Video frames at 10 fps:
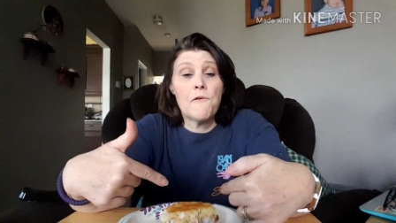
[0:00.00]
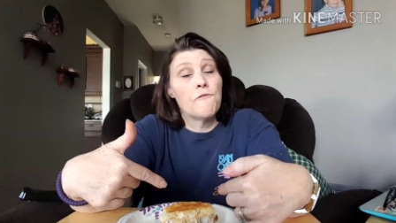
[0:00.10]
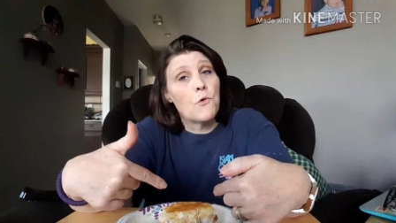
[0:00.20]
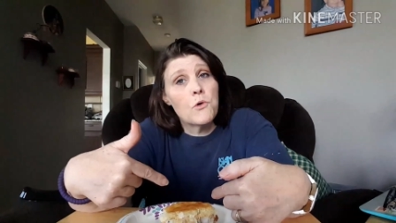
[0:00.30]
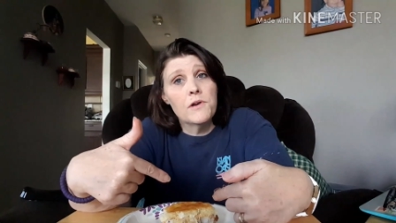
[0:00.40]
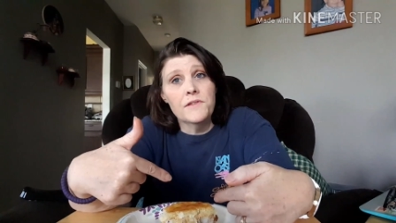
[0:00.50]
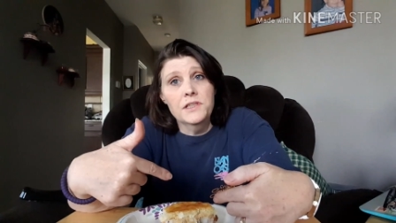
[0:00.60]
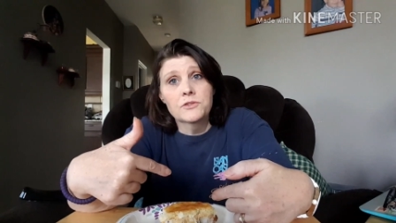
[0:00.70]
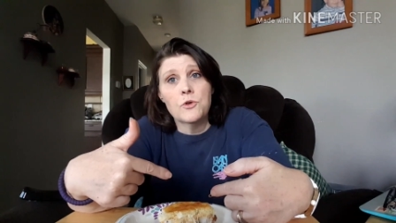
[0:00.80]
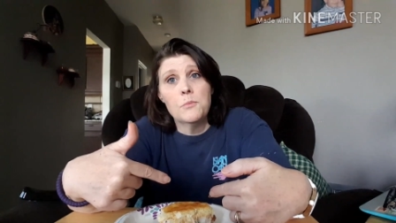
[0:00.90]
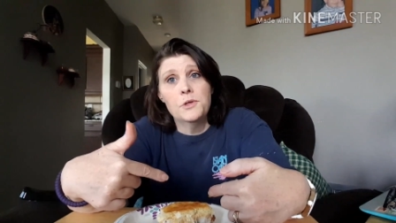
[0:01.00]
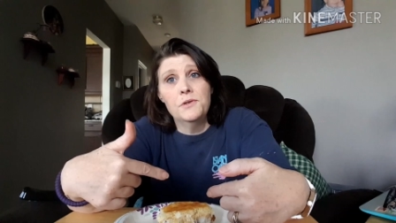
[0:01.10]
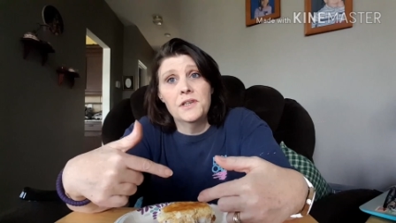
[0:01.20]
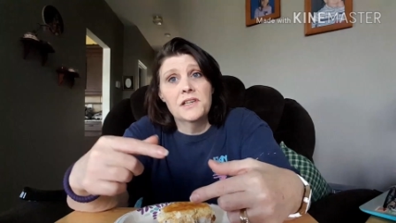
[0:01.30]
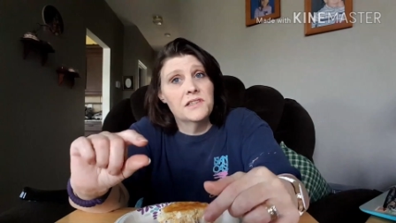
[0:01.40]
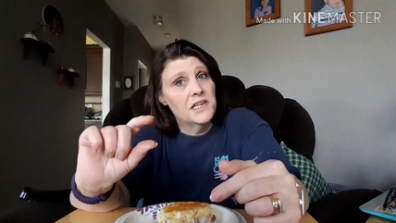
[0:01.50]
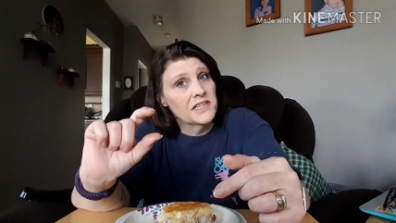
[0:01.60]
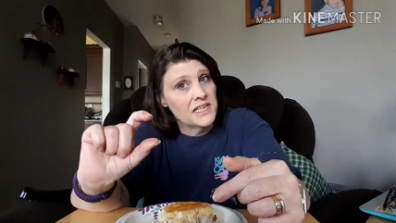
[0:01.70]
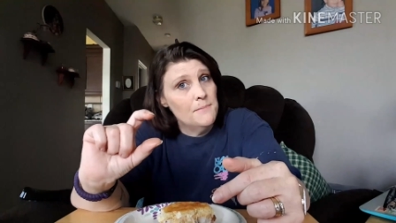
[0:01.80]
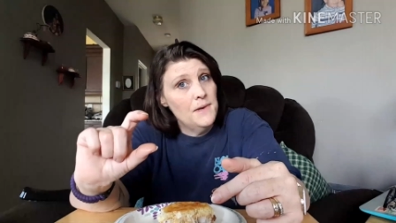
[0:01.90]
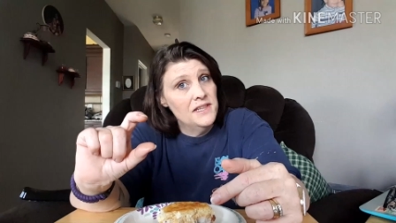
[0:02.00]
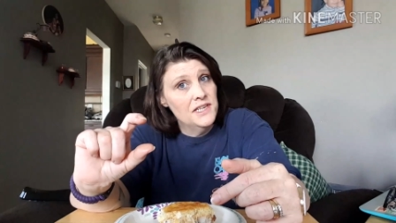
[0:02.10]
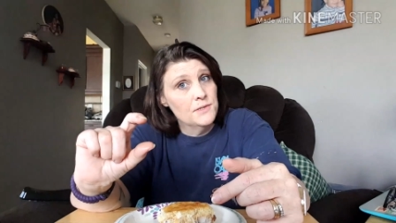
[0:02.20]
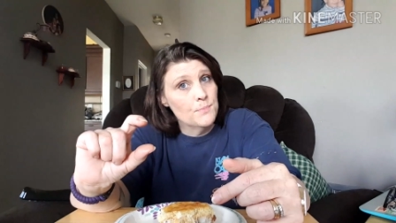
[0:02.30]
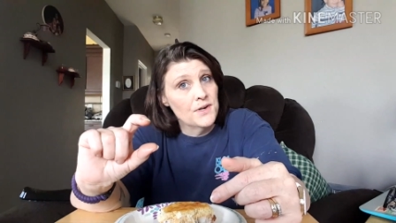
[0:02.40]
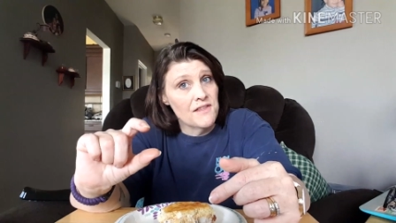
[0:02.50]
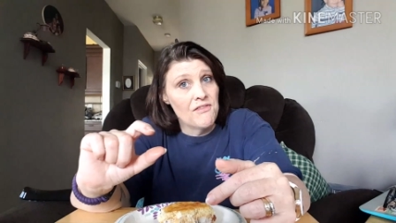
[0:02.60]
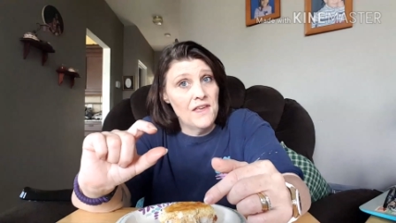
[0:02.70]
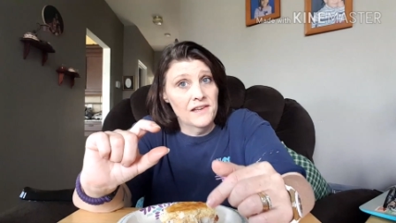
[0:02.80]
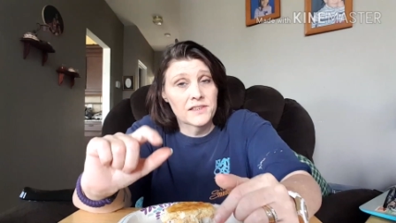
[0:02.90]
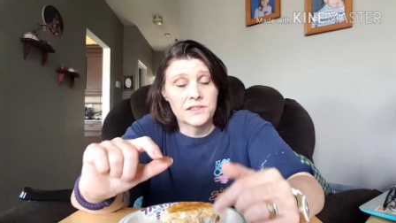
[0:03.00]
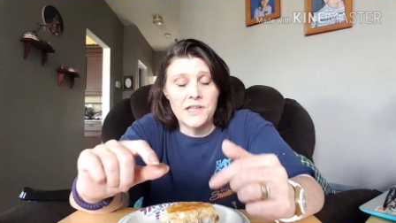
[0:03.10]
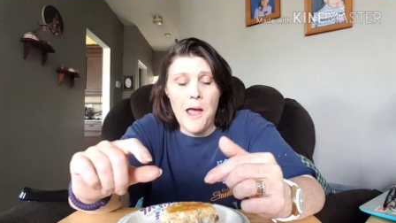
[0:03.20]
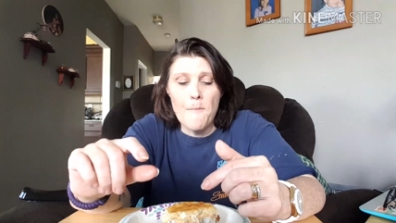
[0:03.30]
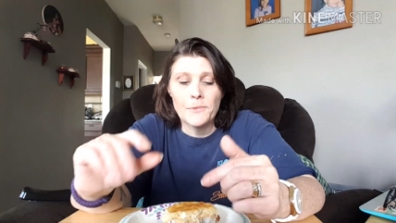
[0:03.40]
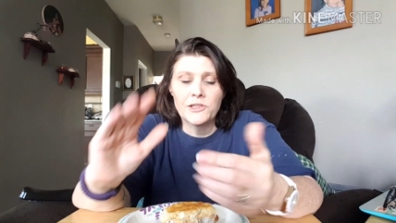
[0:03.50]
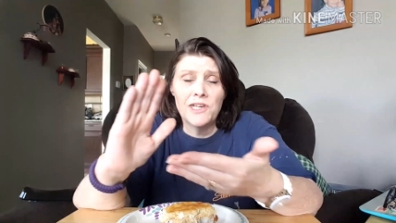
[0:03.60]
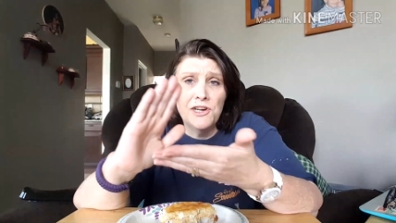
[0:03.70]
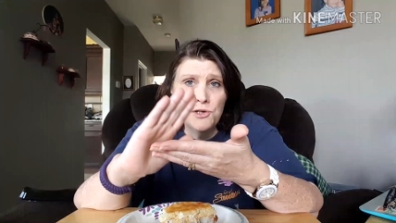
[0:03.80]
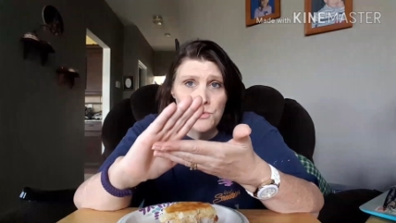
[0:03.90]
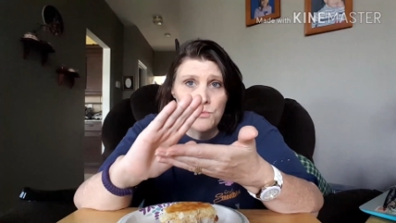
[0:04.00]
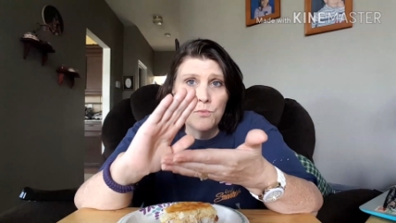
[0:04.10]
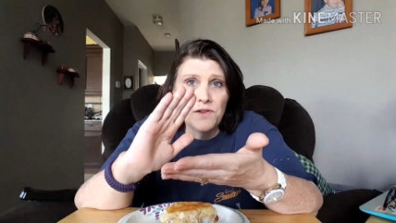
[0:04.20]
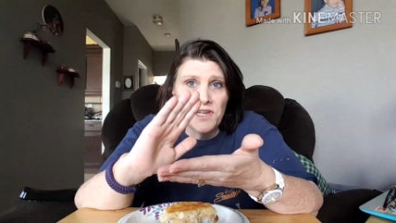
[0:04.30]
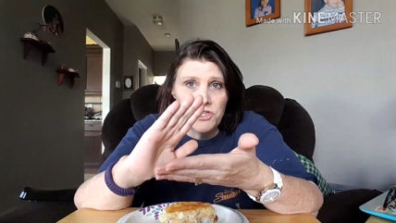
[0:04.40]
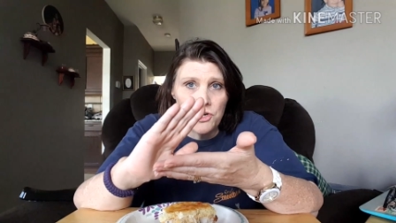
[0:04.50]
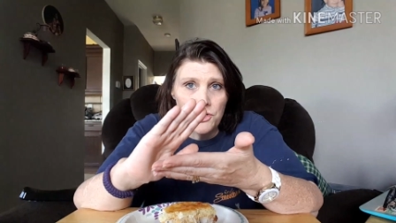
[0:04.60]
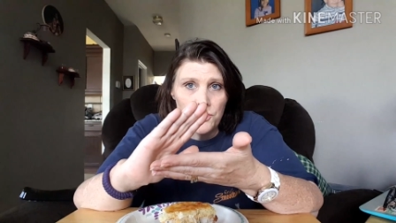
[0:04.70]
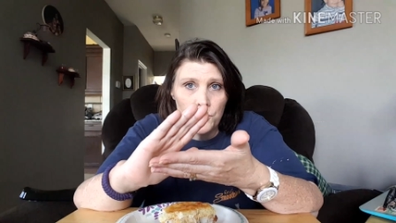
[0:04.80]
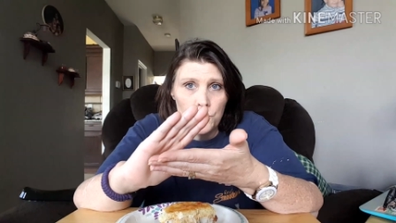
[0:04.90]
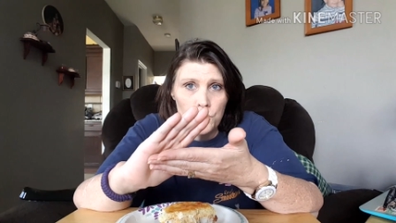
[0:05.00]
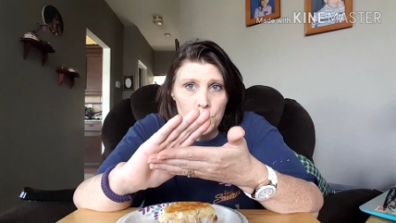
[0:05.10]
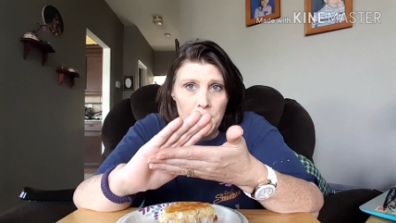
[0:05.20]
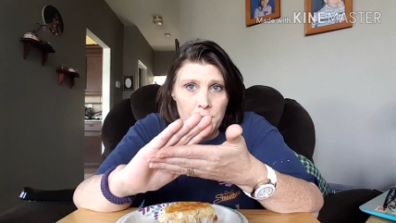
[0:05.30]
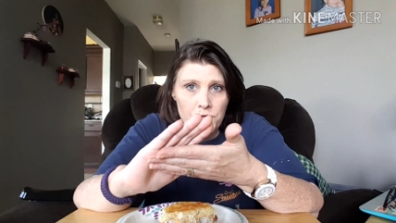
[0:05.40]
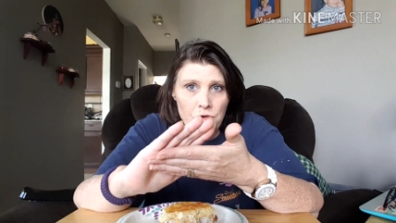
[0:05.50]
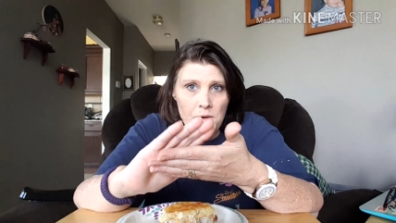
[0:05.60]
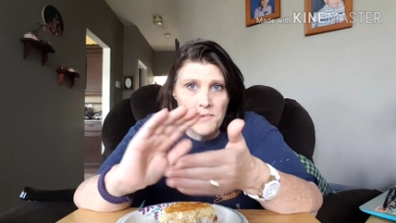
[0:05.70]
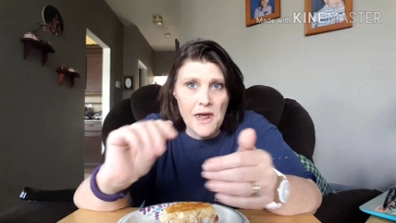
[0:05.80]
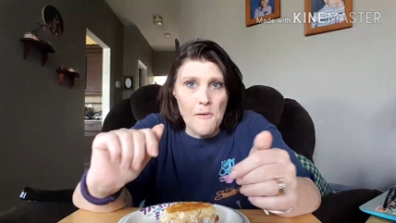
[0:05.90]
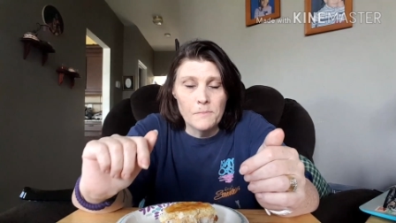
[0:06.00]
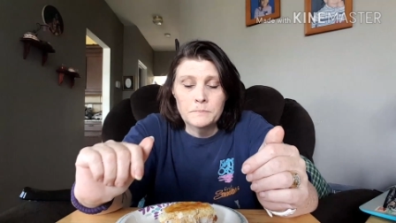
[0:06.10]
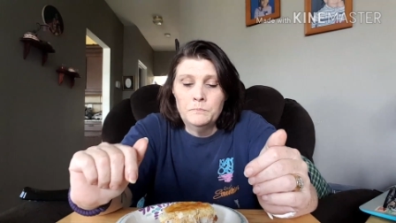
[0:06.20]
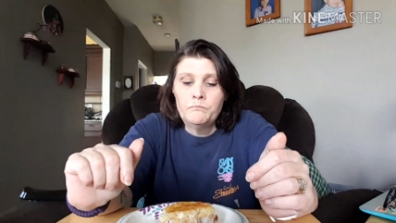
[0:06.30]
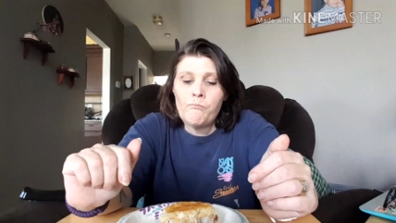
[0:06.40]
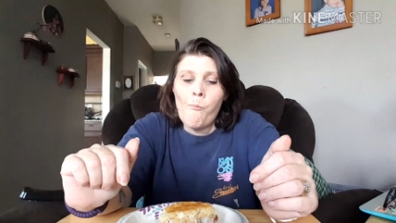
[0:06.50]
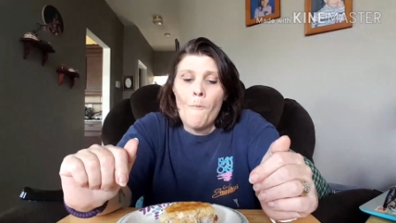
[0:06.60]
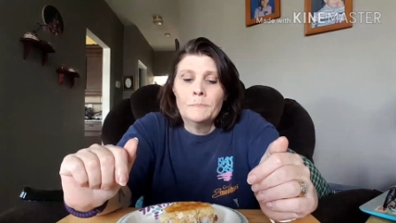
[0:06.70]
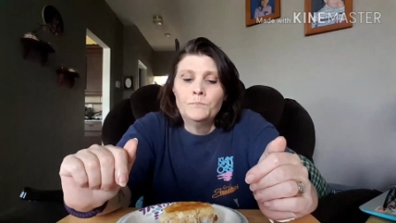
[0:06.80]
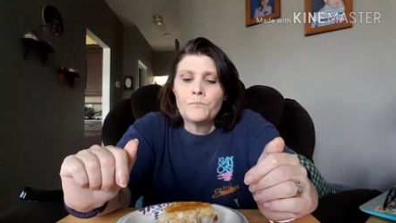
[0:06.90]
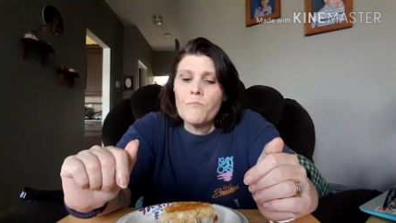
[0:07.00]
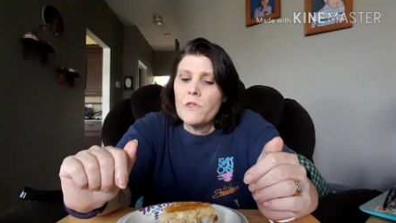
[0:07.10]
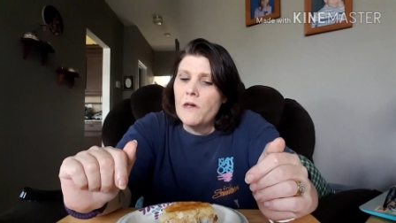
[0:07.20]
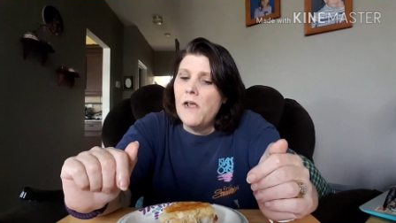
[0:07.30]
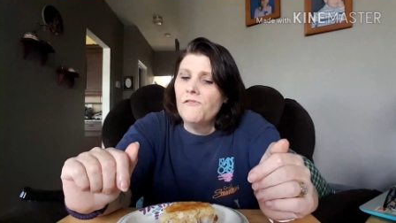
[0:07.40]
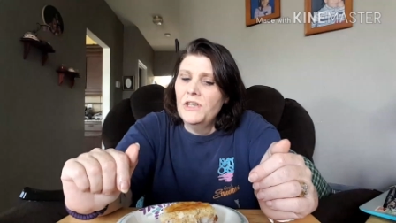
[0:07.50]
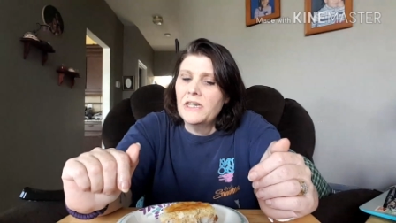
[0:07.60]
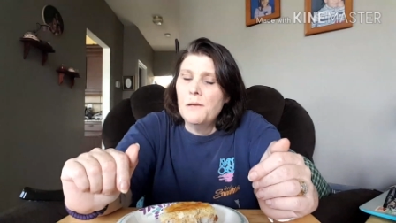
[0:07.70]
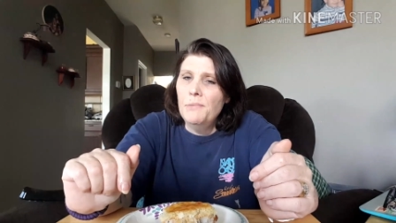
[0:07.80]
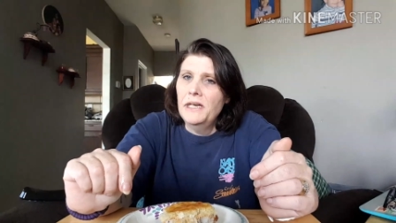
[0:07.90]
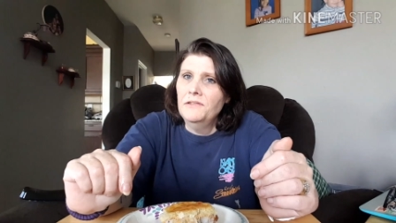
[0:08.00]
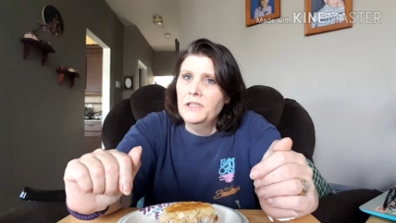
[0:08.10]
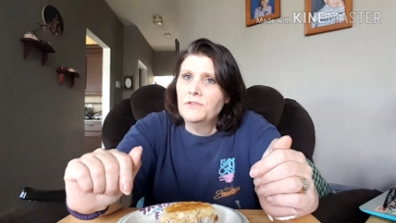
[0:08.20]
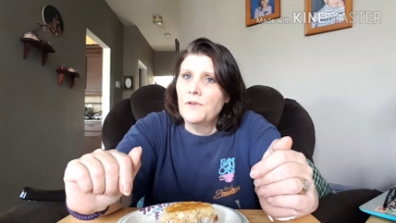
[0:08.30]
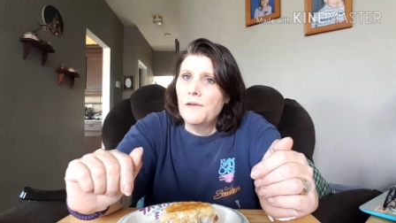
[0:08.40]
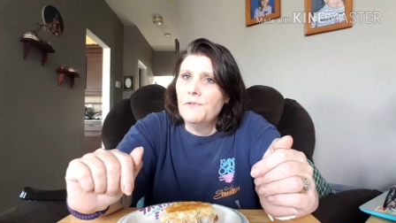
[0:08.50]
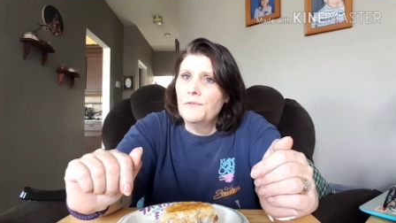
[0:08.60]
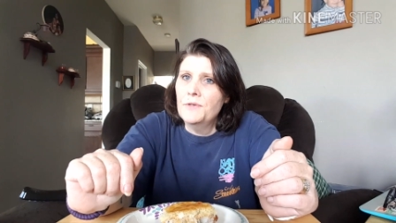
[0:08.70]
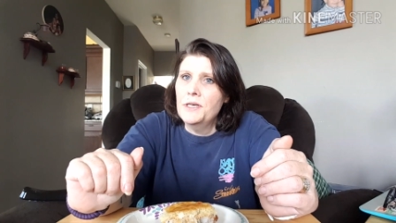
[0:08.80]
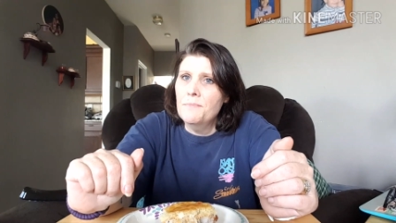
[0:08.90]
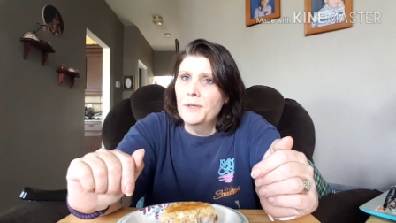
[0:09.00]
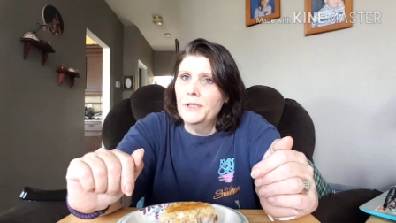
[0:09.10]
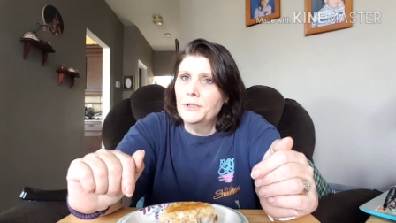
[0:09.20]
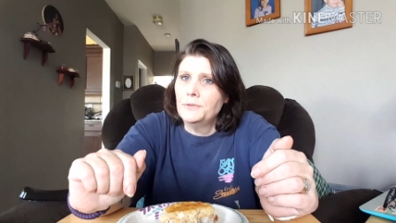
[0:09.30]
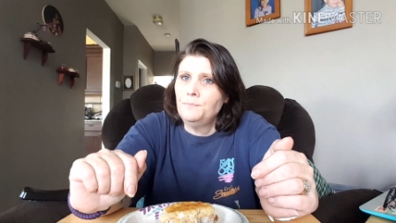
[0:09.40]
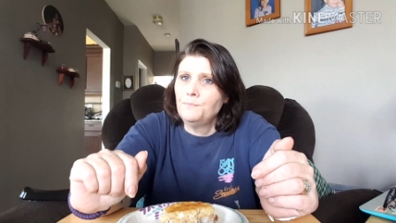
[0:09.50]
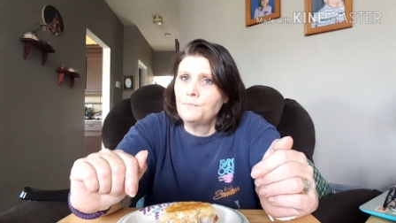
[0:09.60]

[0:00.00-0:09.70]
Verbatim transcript: four of these. Normally you can get six. I made these pretty thick this time because I knew when they started to cool, they would drop down. And I think I baked these for like 15 minutes